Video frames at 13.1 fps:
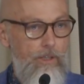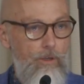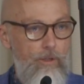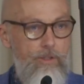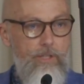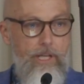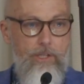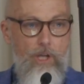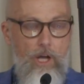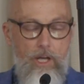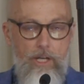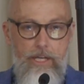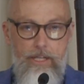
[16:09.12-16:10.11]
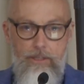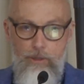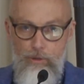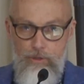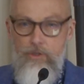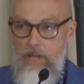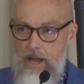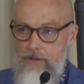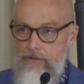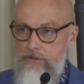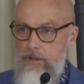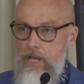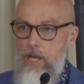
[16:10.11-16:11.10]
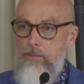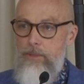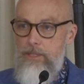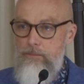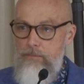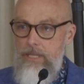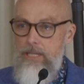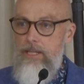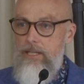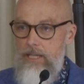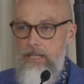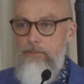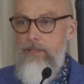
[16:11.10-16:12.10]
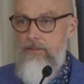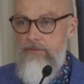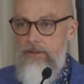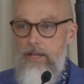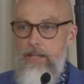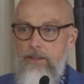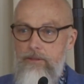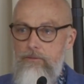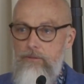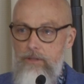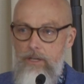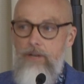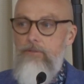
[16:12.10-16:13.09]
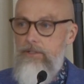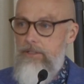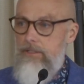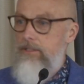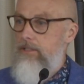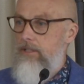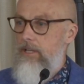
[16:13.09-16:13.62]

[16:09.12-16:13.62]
God says, it looks tough, but it's me keeping faith with covenant.